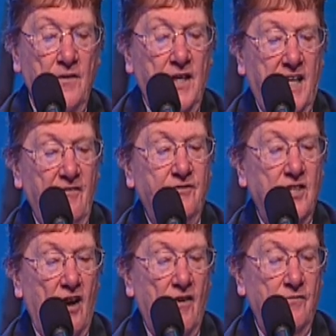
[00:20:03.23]
The
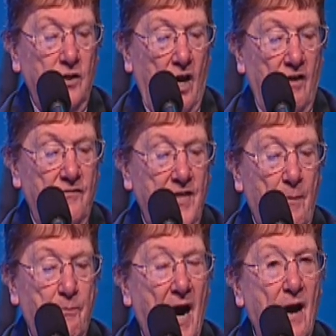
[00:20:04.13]
gift of love
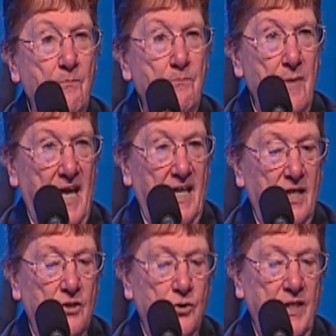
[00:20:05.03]
that Bob
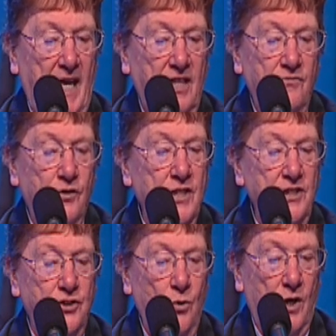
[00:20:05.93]
May created for
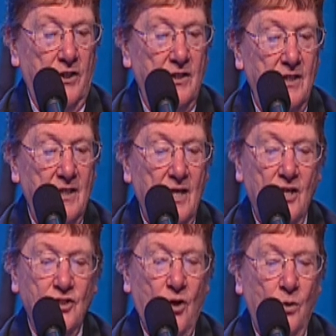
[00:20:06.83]
his daughter
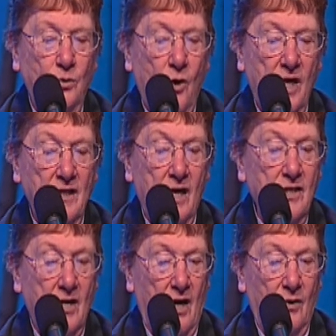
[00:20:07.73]
so long
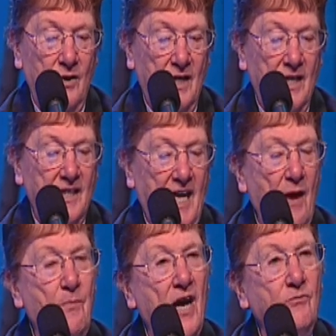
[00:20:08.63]
ago
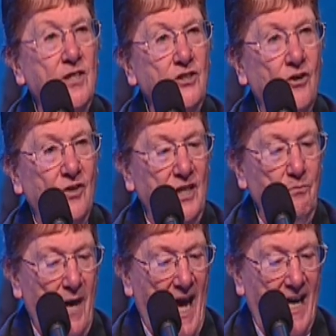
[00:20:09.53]
kept on
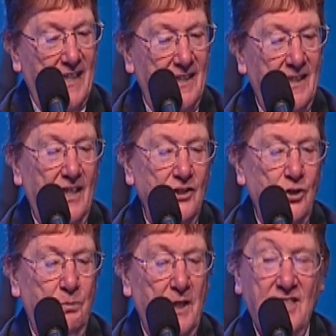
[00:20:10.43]
returning back
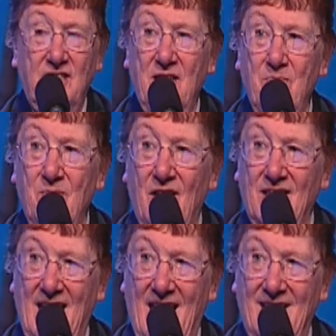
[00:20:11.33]
to bless him
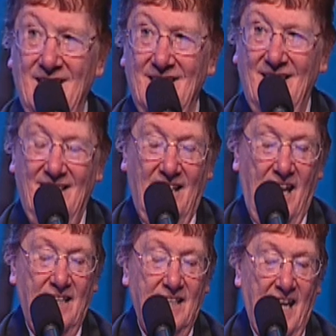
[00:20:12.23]
again
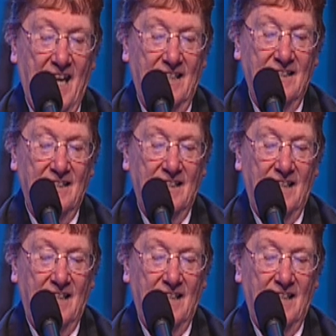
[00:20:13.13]
and again.